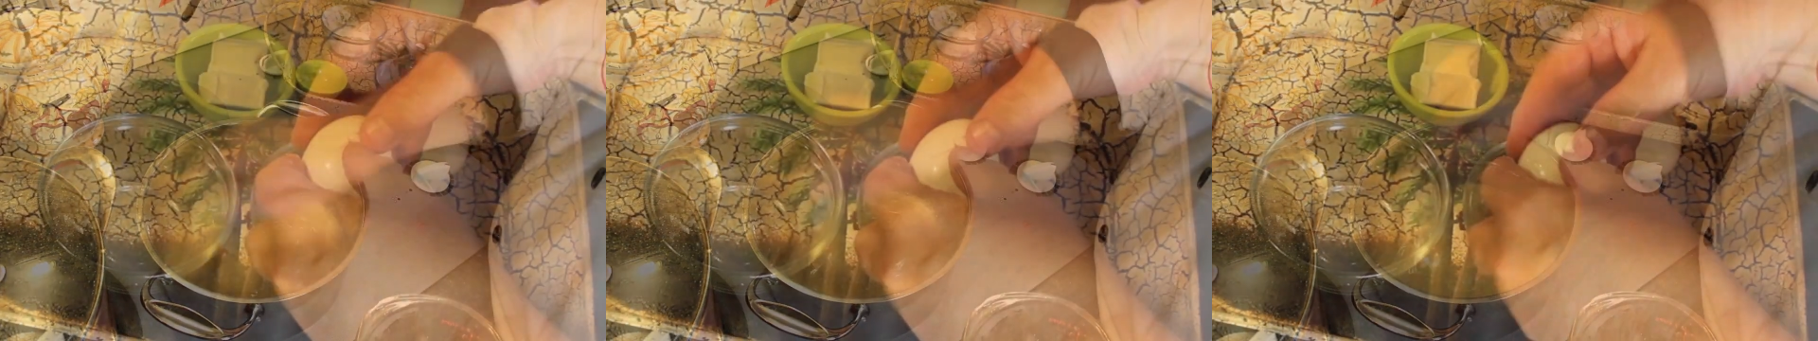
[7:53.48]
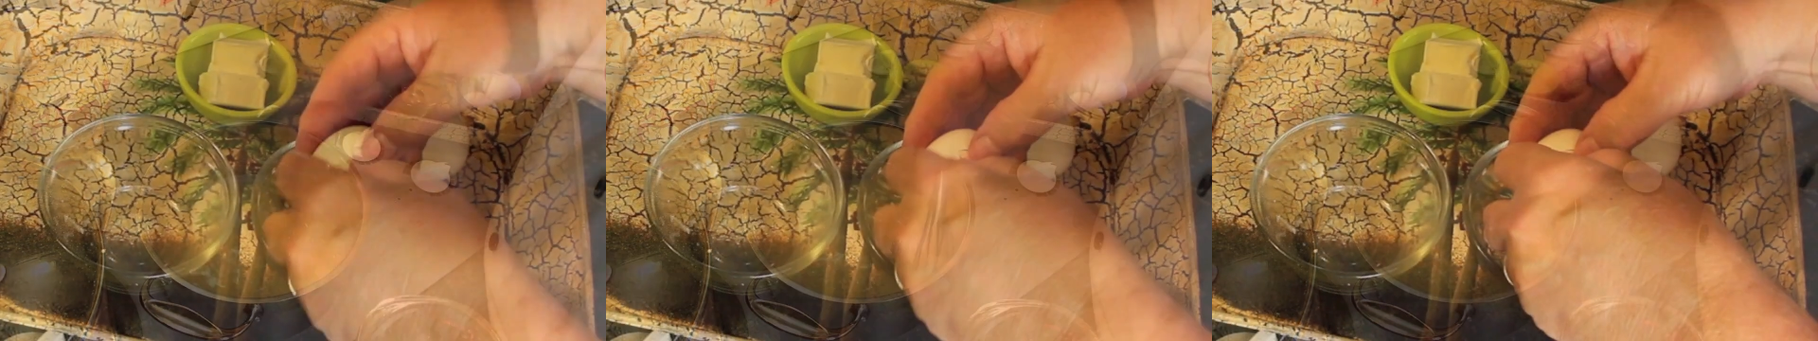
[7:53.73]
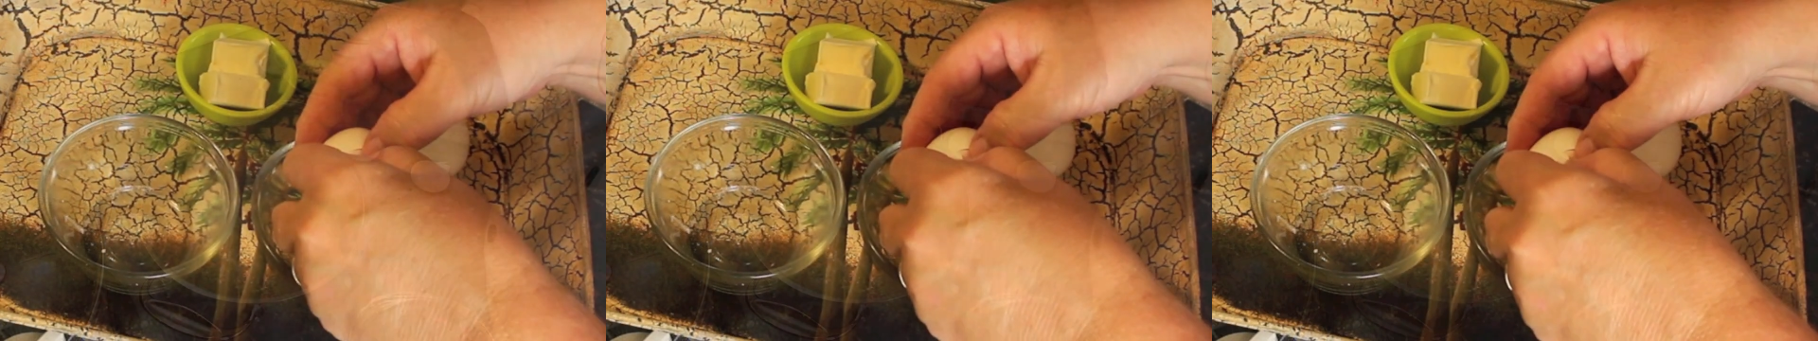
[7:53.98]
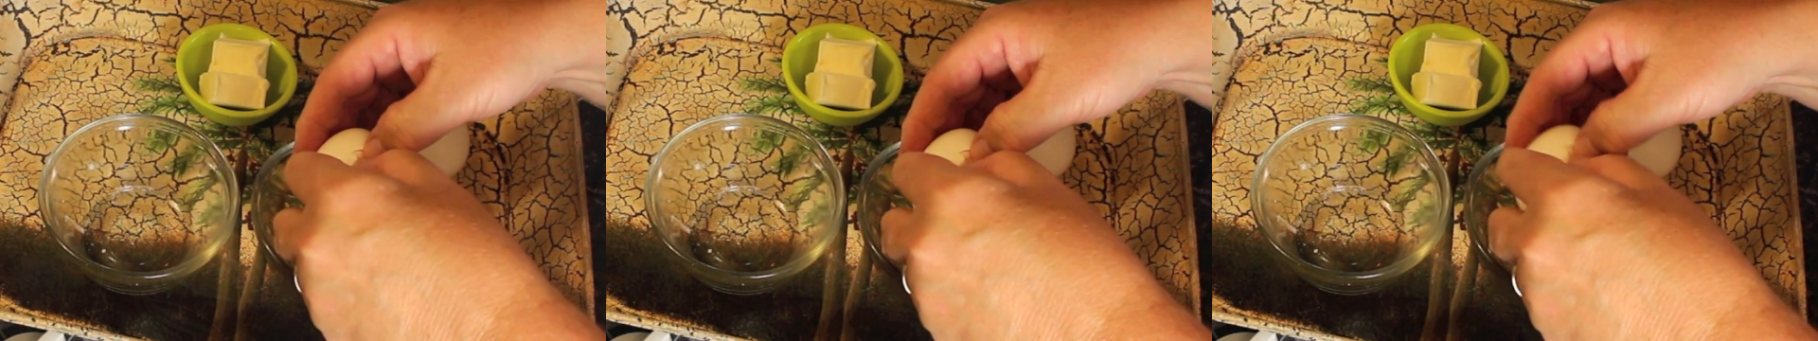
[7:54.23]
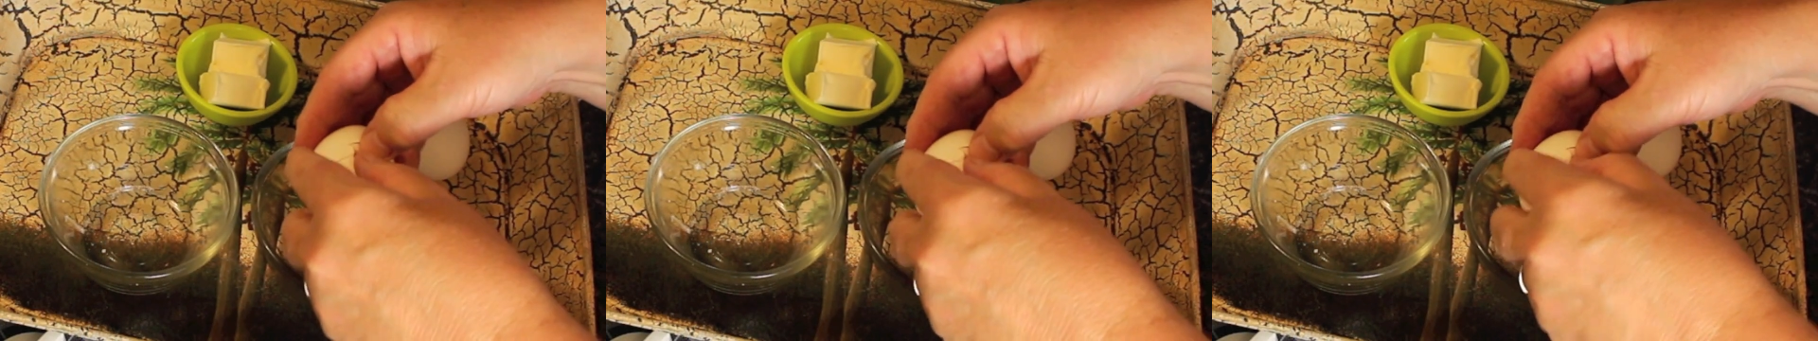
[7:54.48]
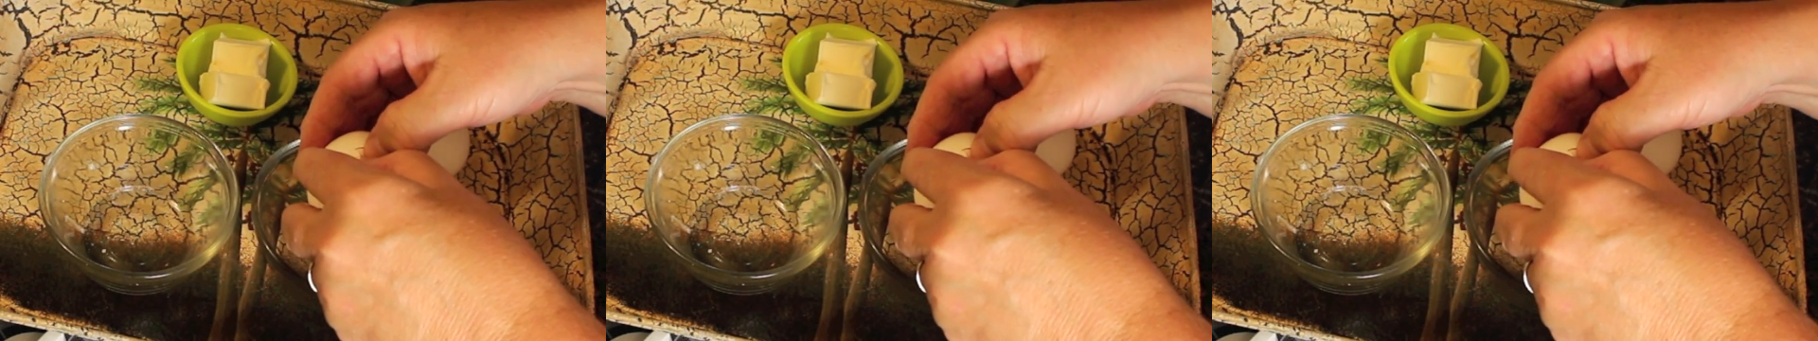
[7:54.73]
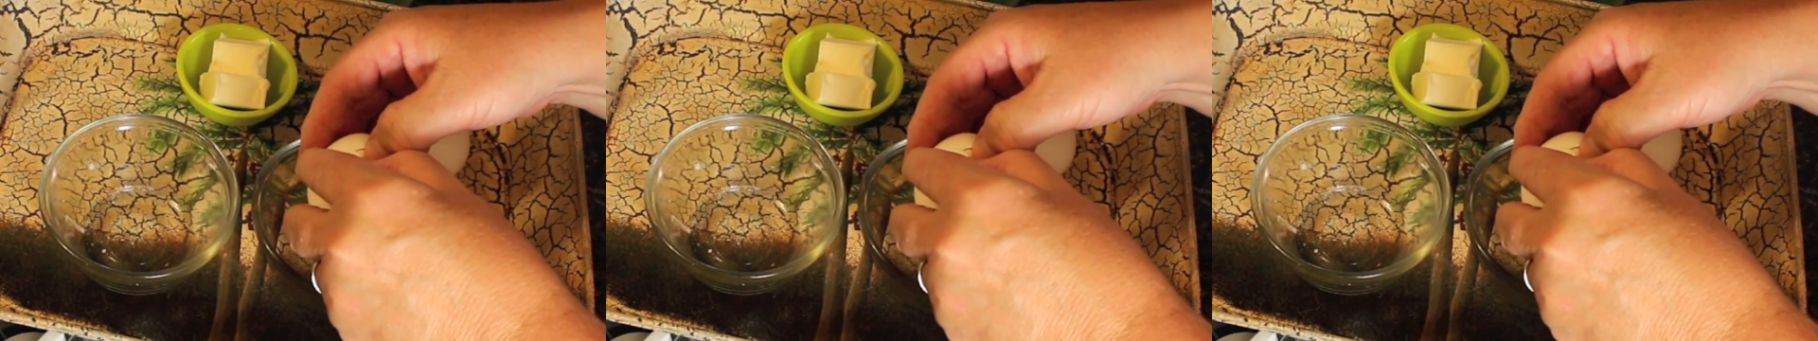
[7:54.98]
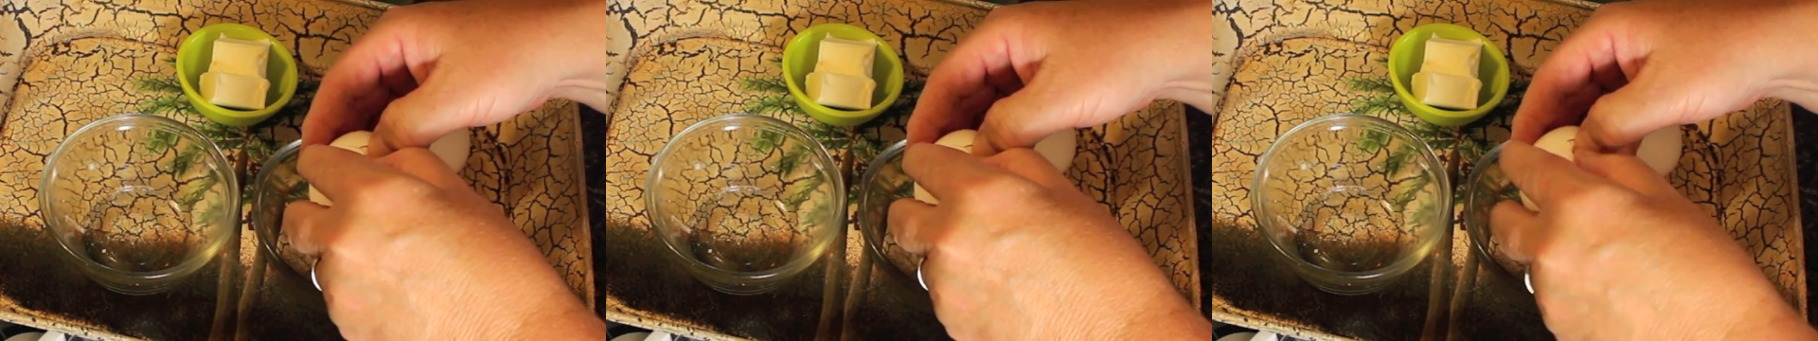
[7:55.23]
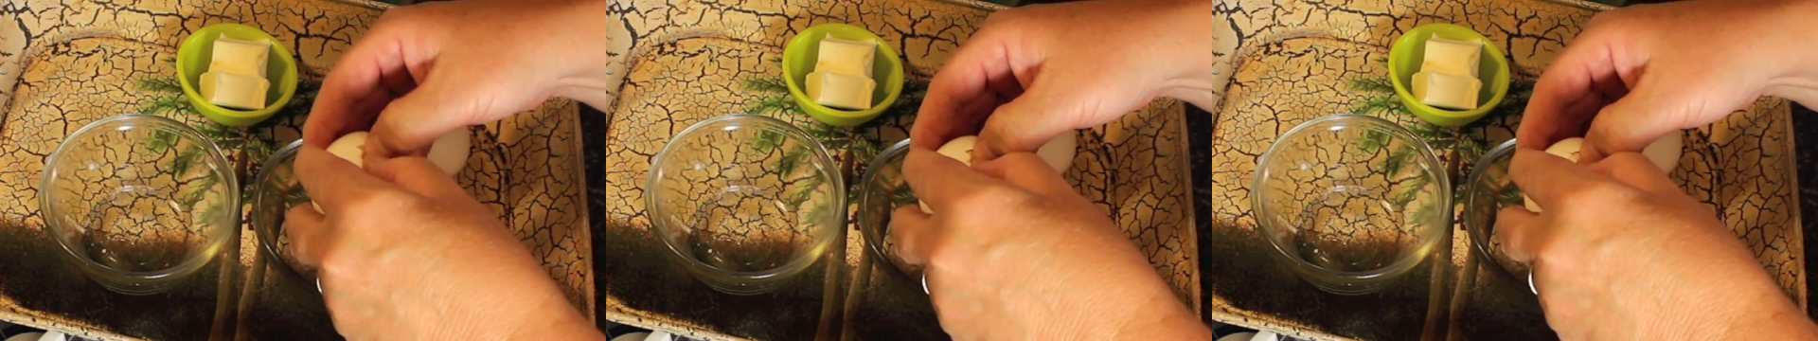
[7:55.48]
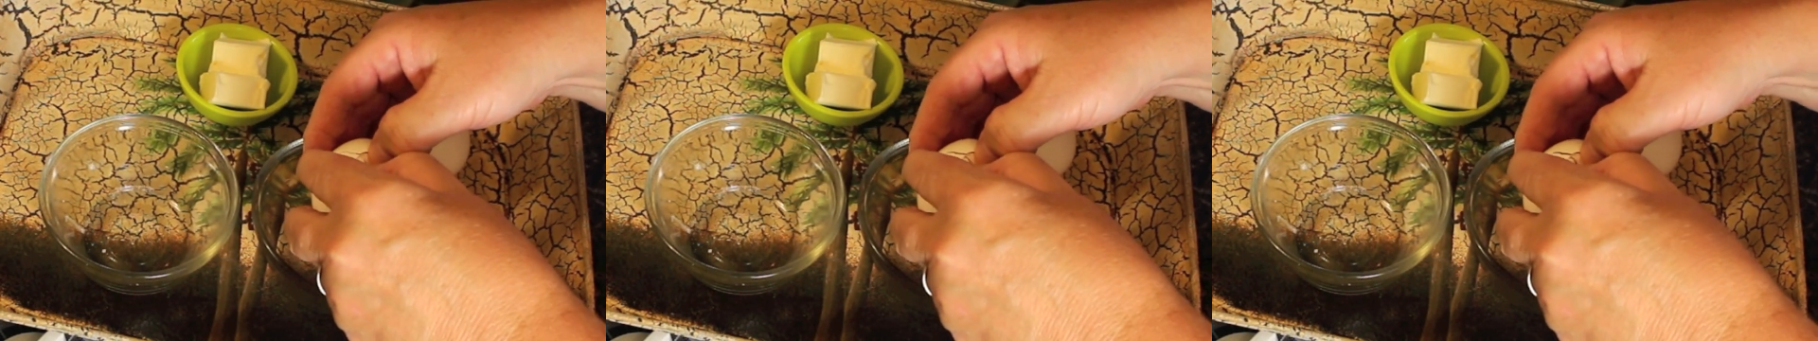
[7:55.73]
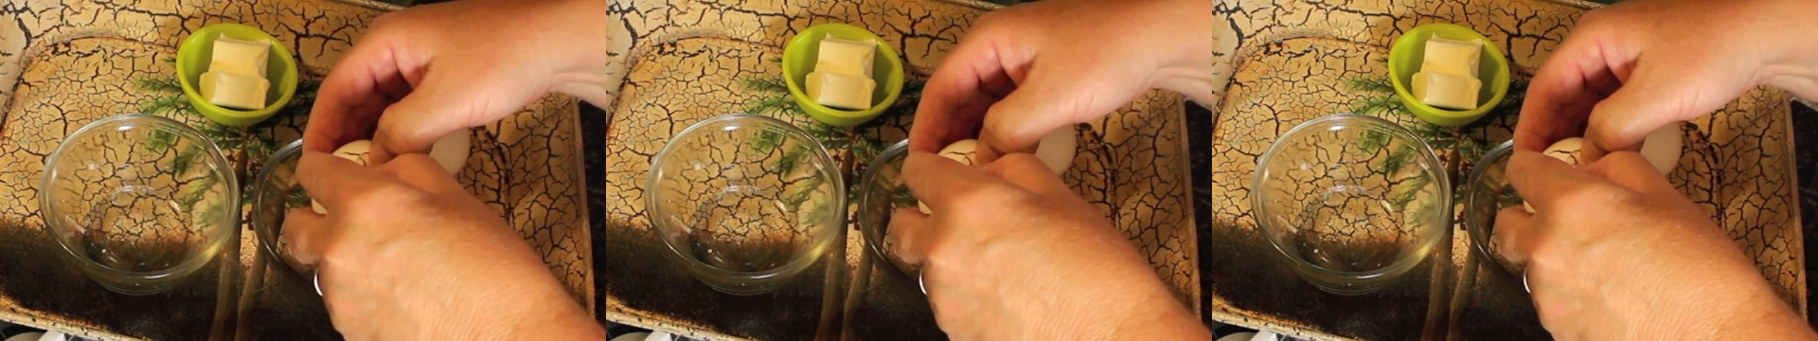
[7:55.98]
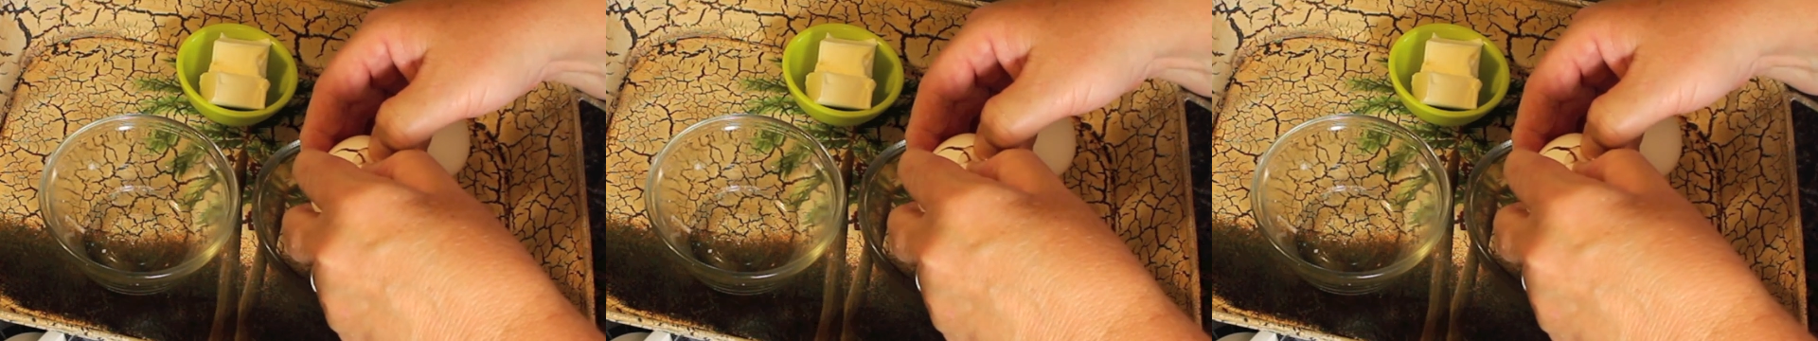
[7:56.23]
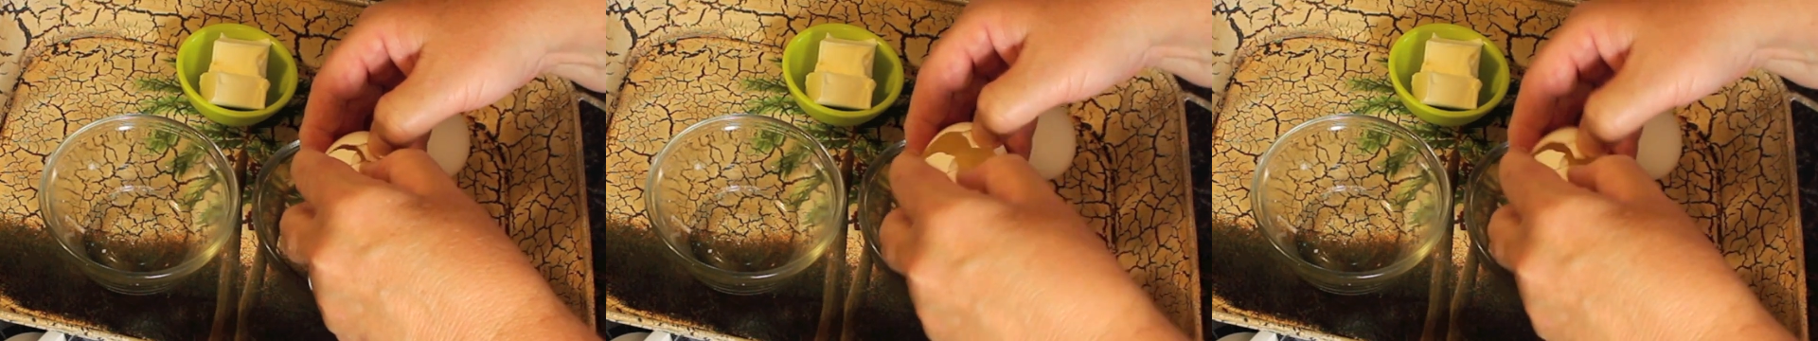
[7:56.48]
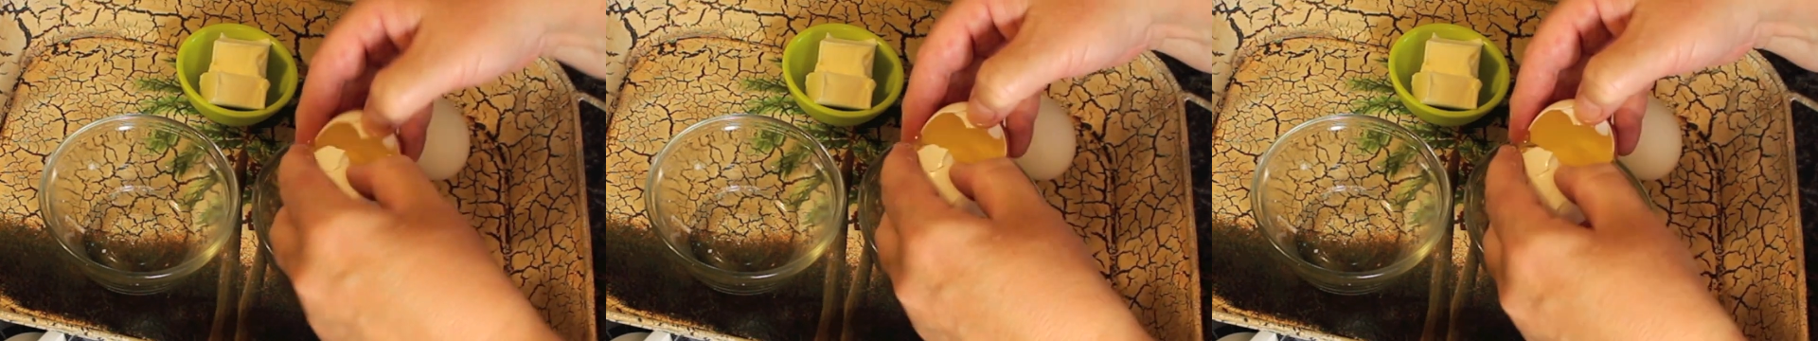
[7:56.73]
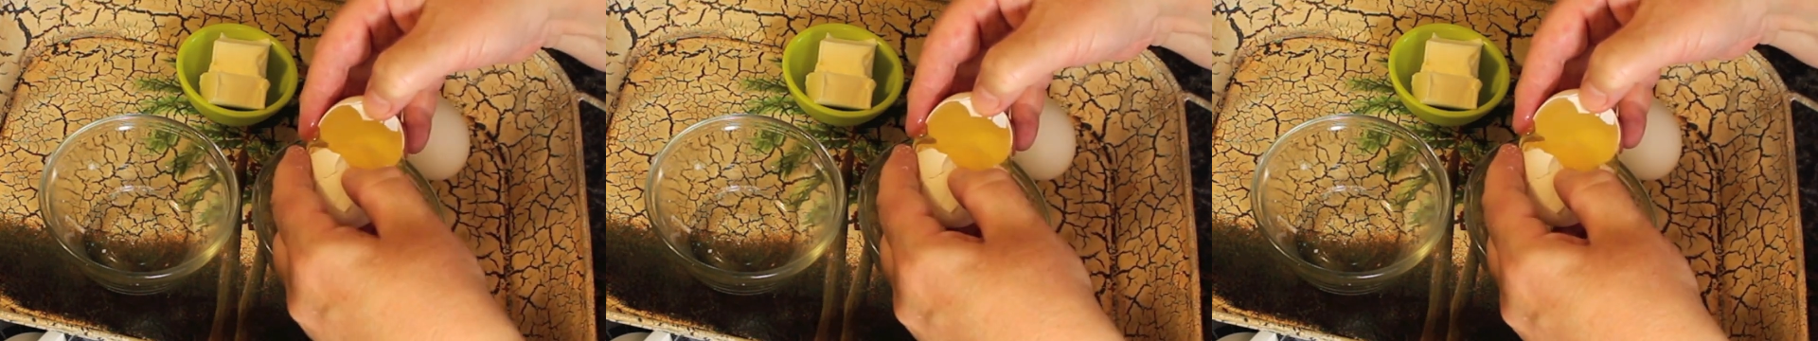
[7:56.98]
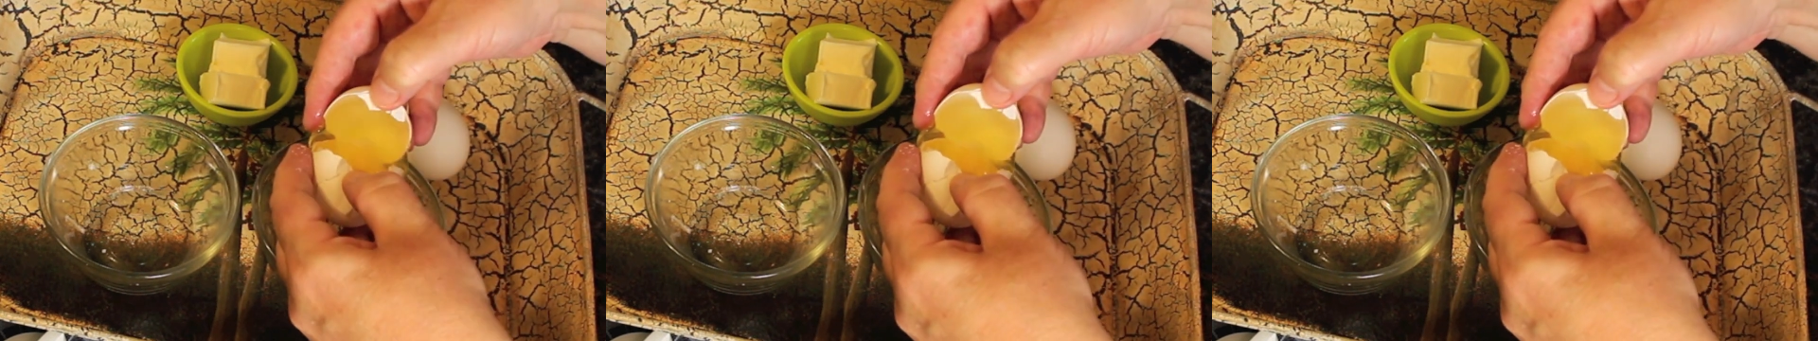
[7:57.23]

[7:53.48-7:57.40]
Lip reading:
[unreadable: no face in view]